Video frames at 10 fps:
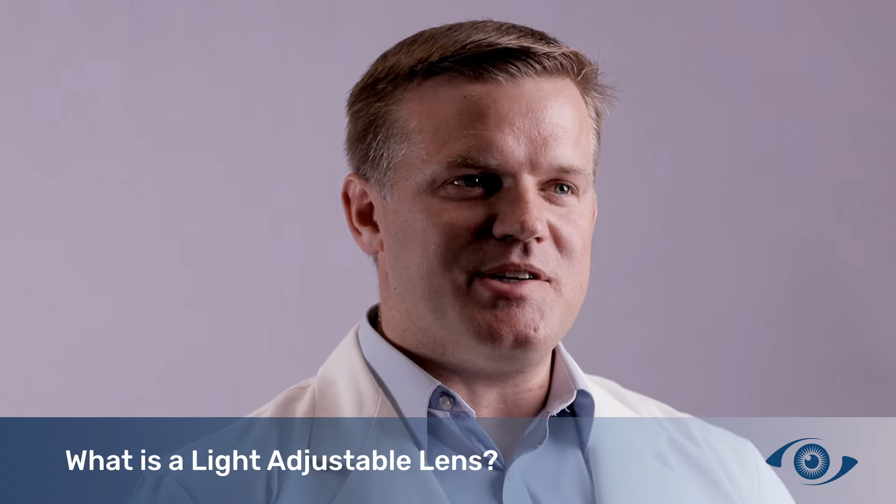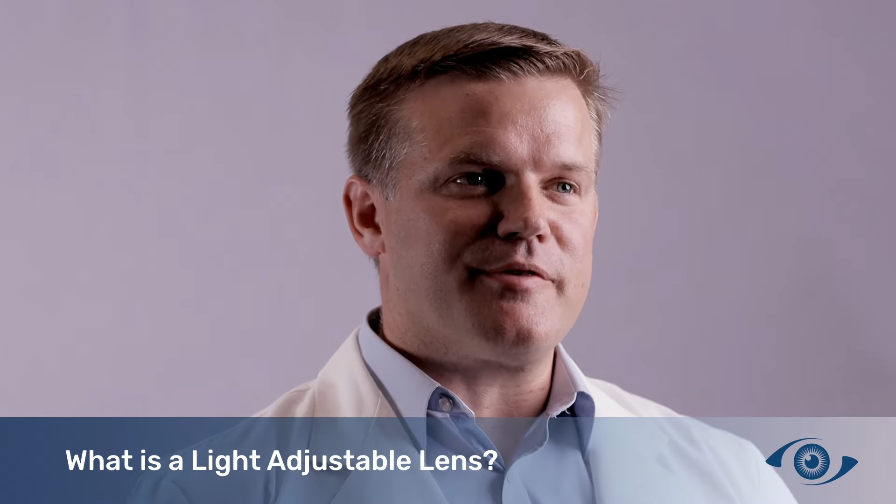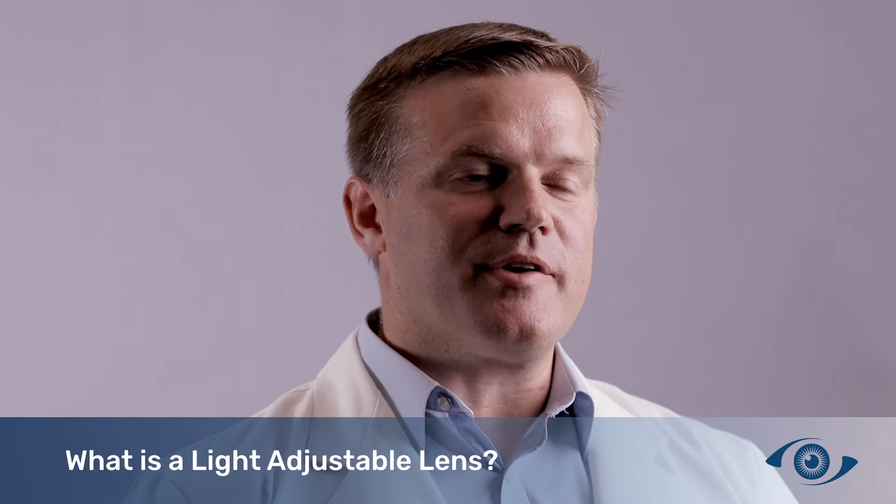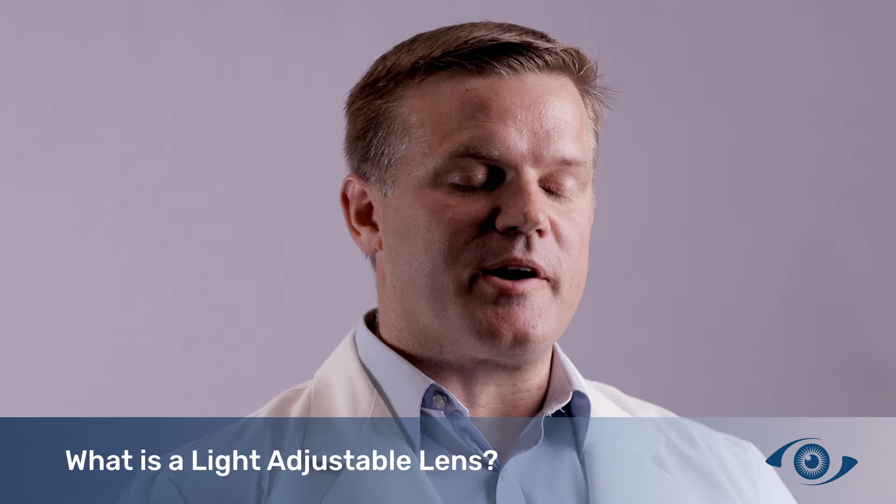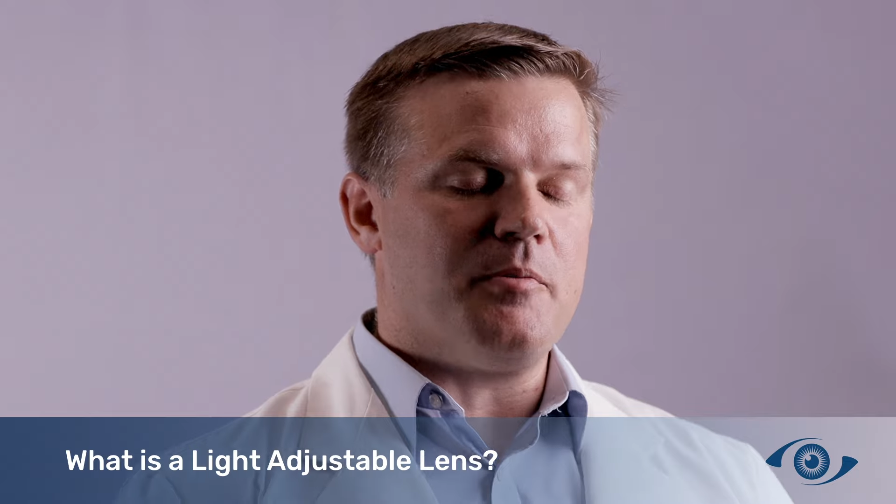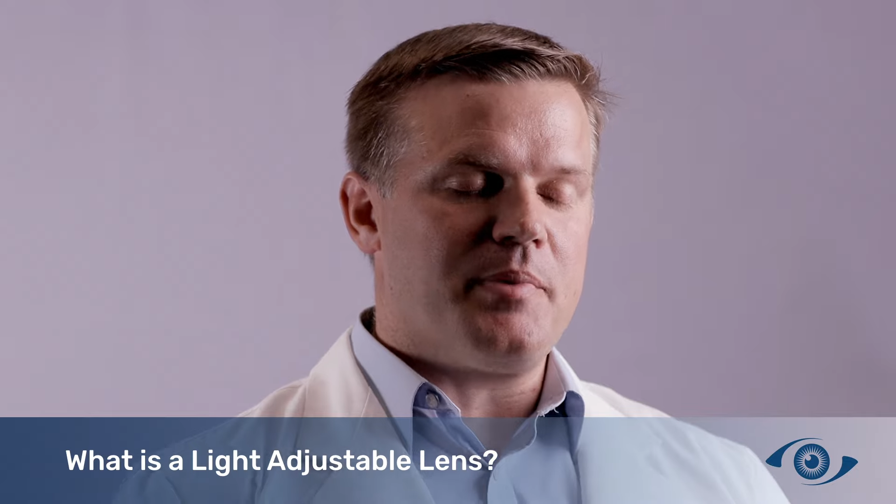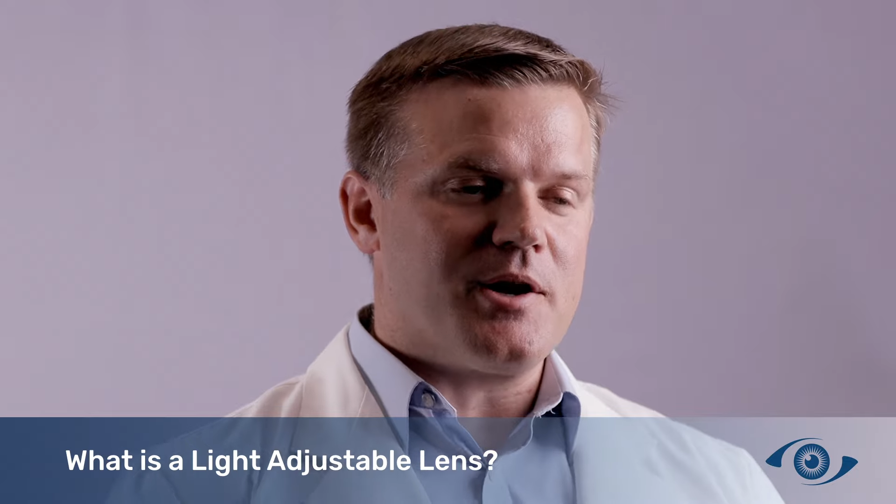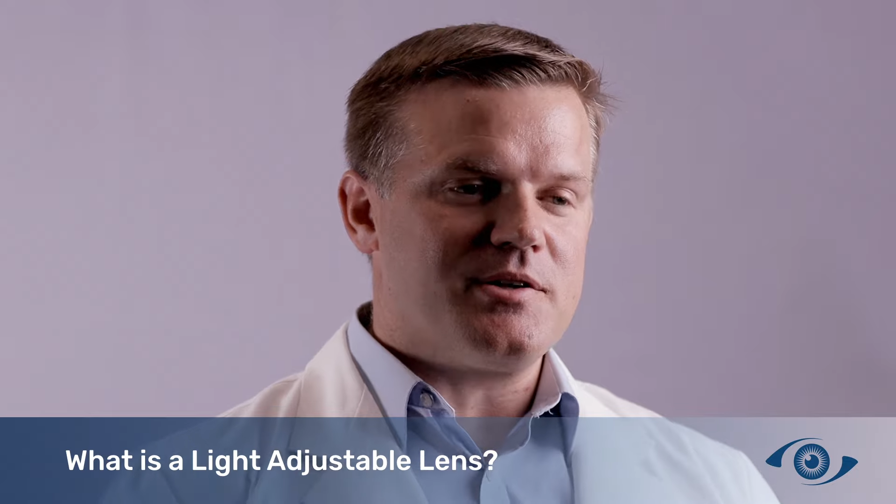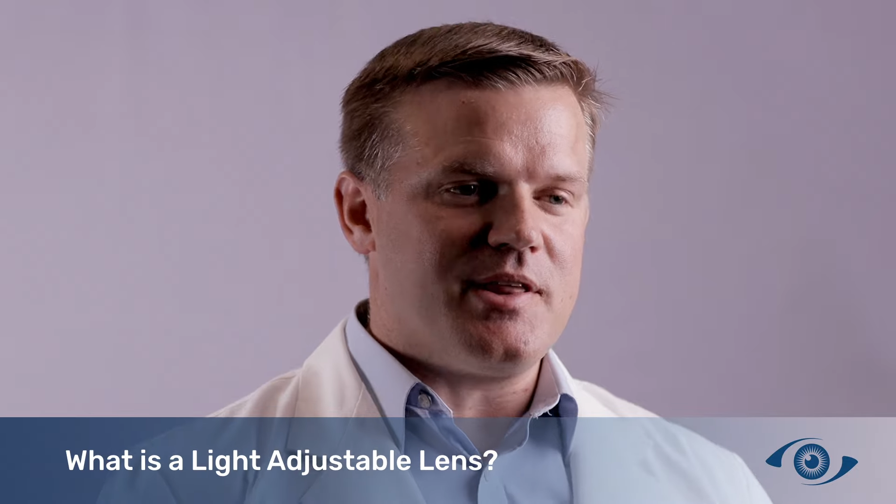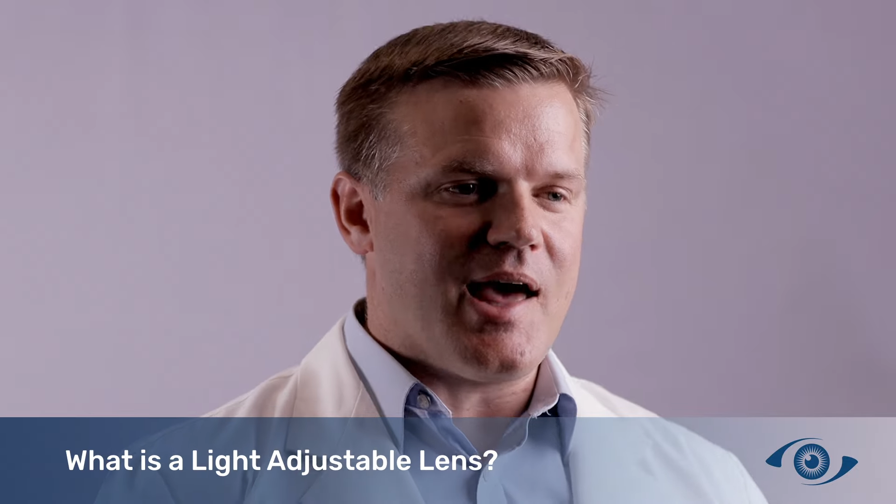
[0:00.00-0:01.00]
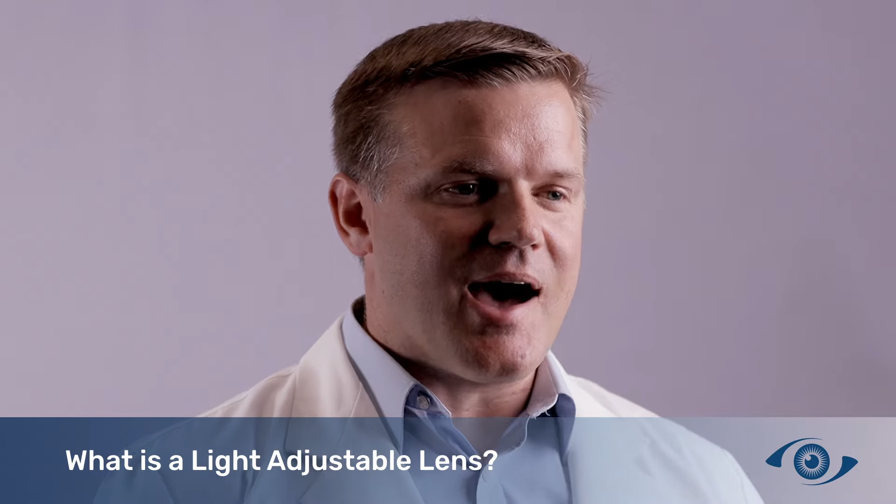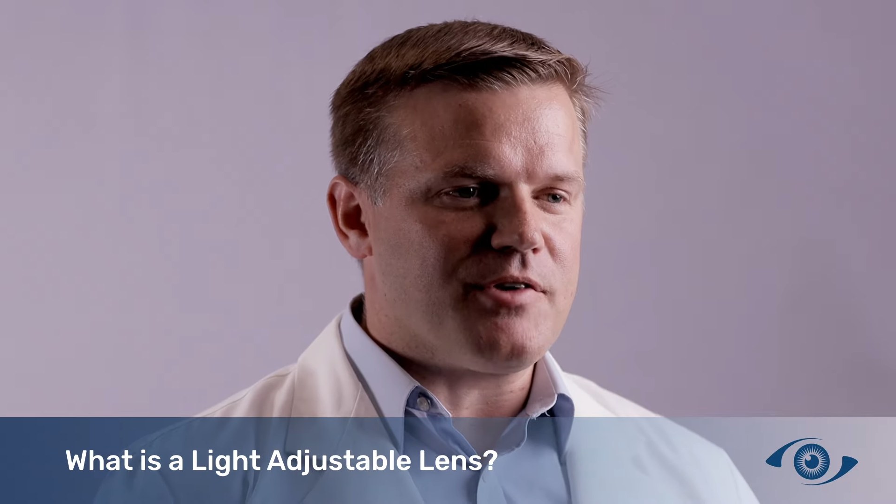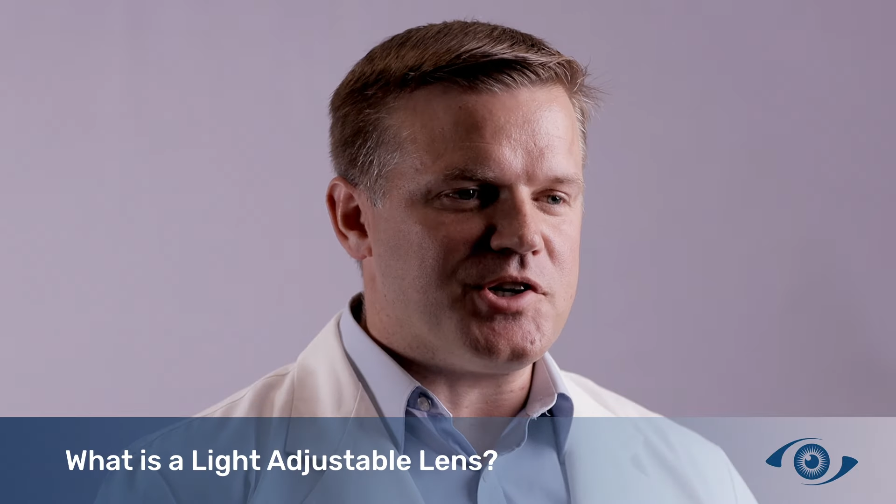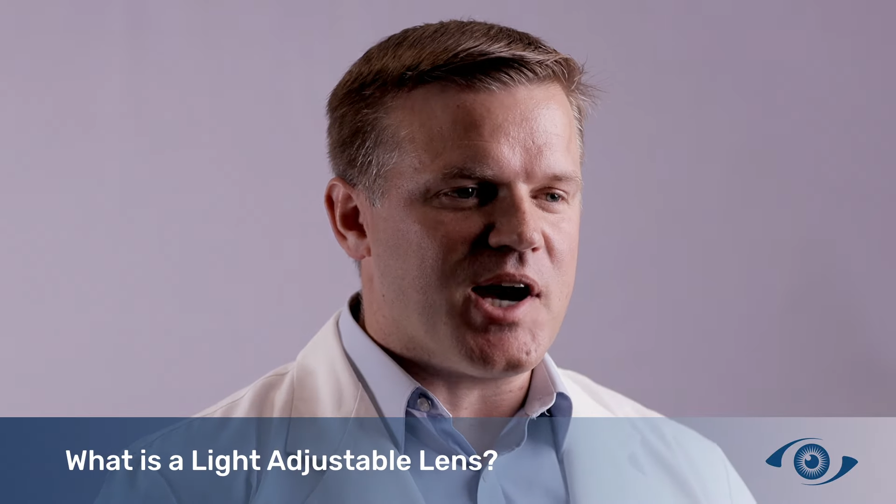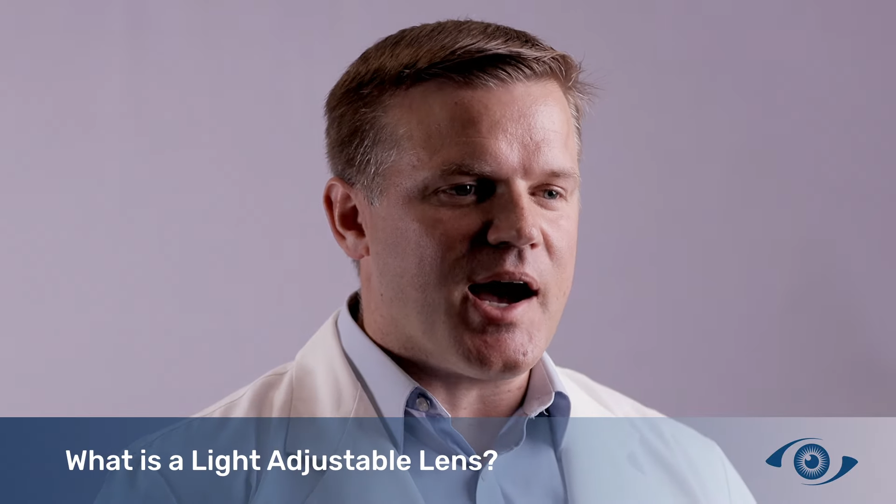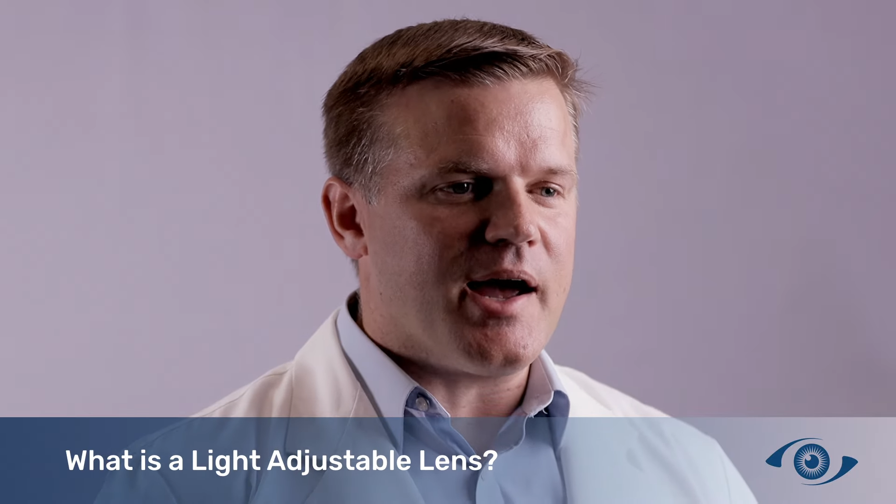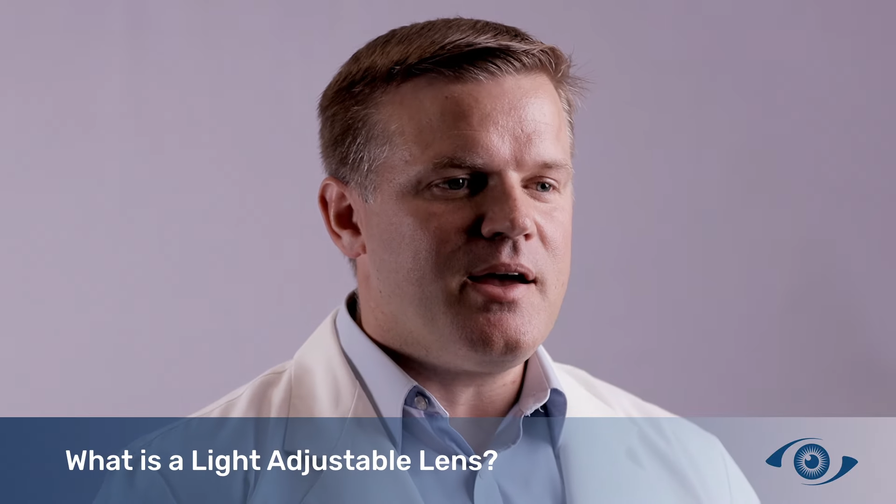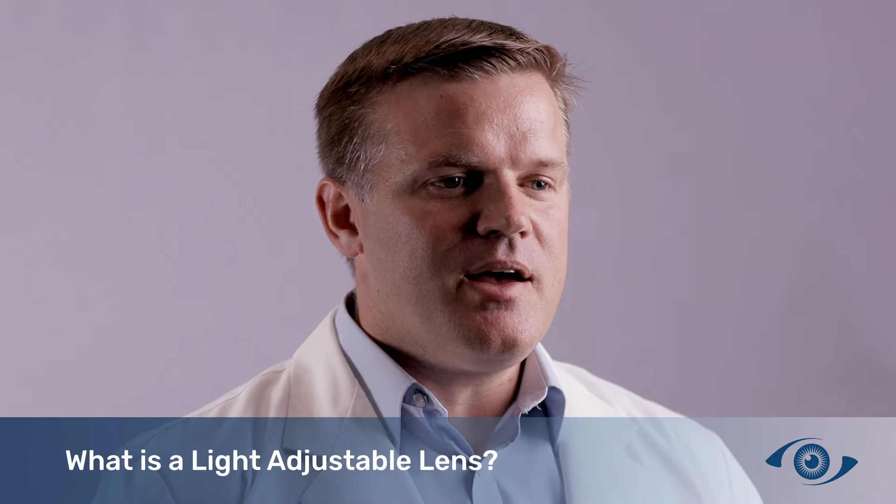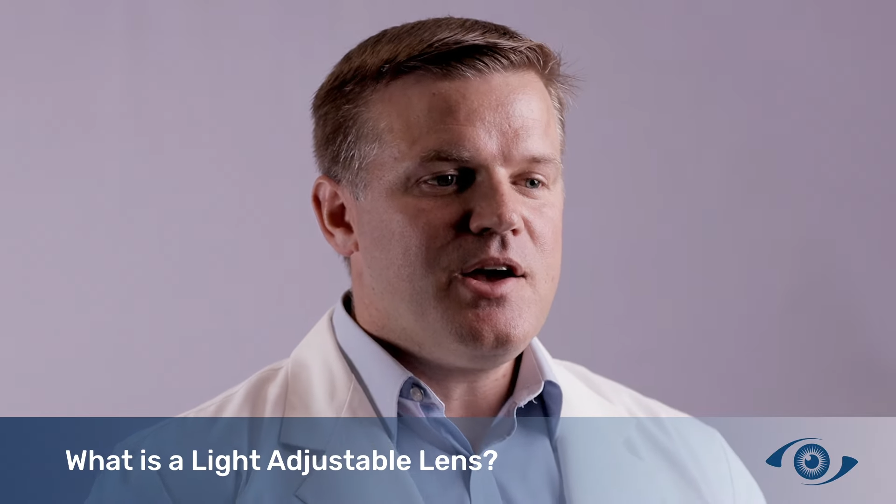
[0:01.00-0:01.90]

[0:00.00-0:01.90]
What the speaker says: different compared to the average eye.